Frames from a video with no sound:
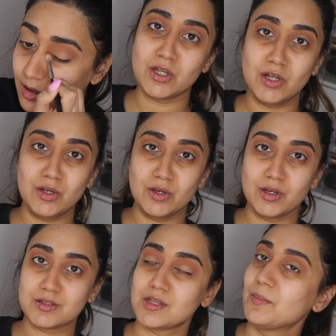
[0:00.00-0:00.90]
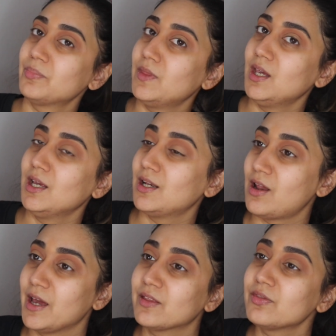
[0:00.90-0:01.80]
Gonna look something
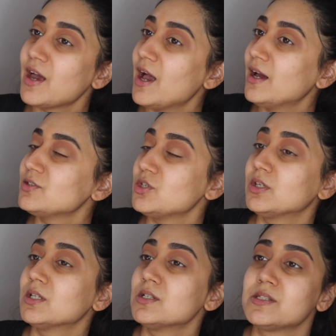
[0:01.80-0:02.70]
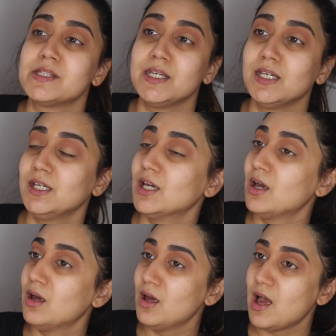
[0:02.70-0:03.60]
like that. You can see
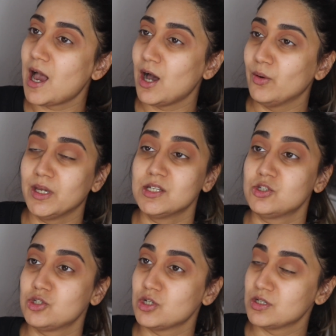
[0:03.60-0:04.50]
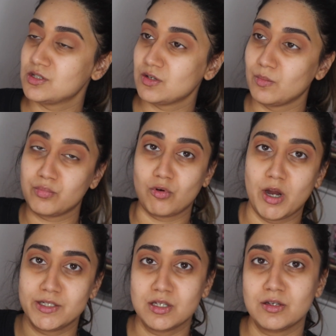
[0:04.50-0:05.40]
how it's just
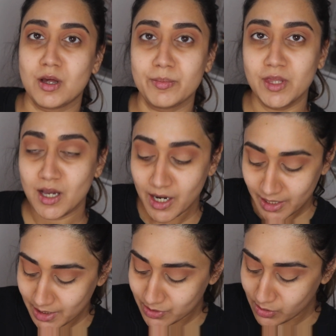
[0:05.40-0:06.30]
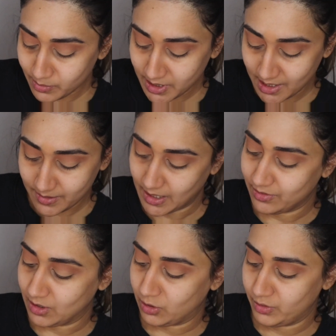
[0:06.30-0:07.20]
brightened up the eye a little bit
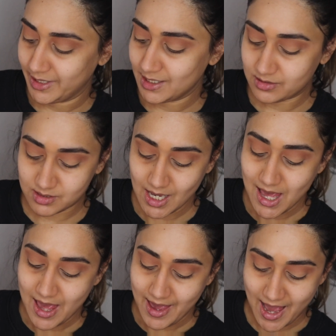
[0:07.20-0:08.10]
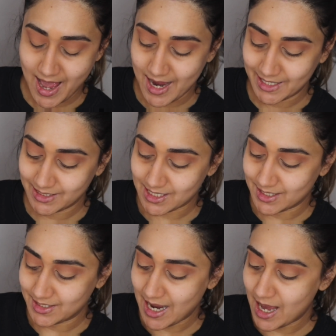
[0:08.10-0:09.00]
in the crease.
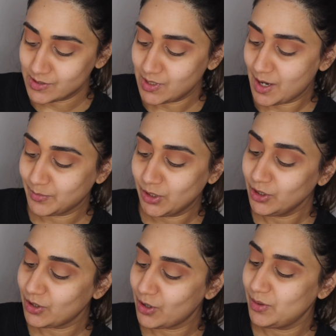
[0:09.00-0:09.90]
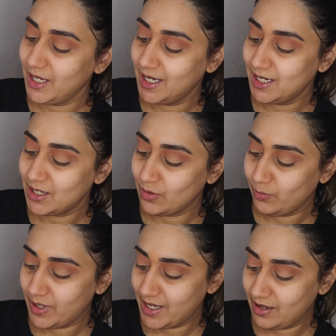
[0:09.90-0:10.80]
And now I'm gonna go
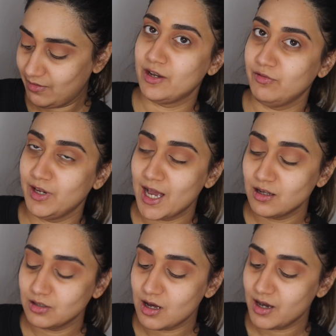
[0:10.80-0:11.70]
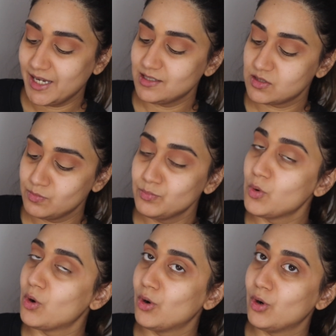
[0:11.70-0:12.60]
in with Realga. It's
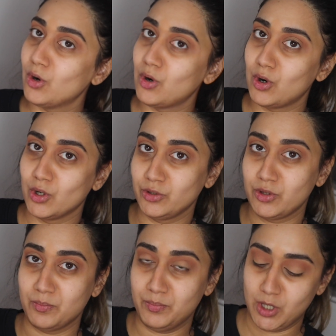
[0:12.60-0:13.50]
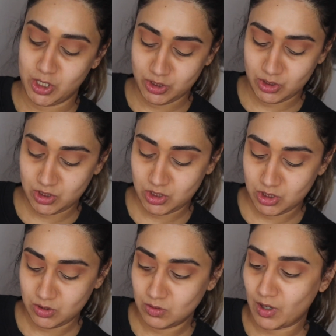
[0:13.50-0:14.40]
more on the
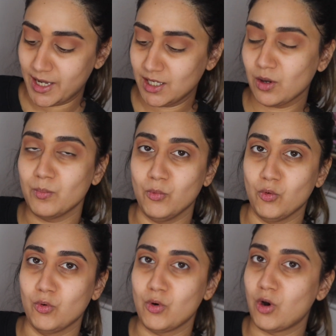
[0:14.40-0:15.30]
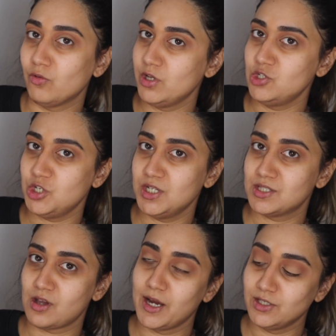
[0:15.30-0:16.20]
burnt, like more orangey
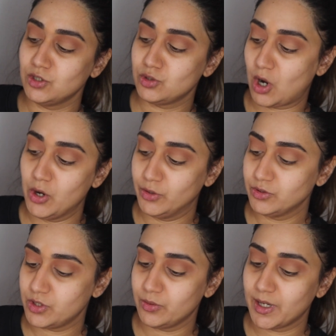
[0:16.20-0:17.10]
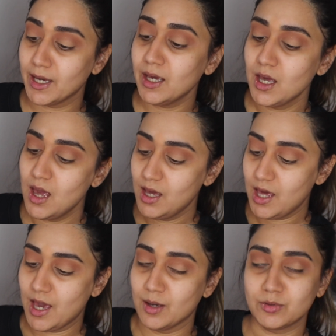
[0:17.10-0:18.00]
side tone to it,
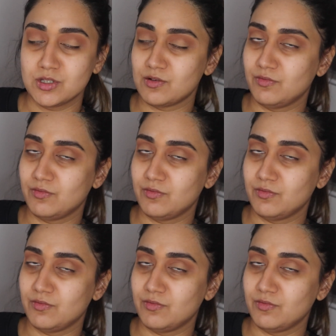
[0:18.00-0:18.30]
because I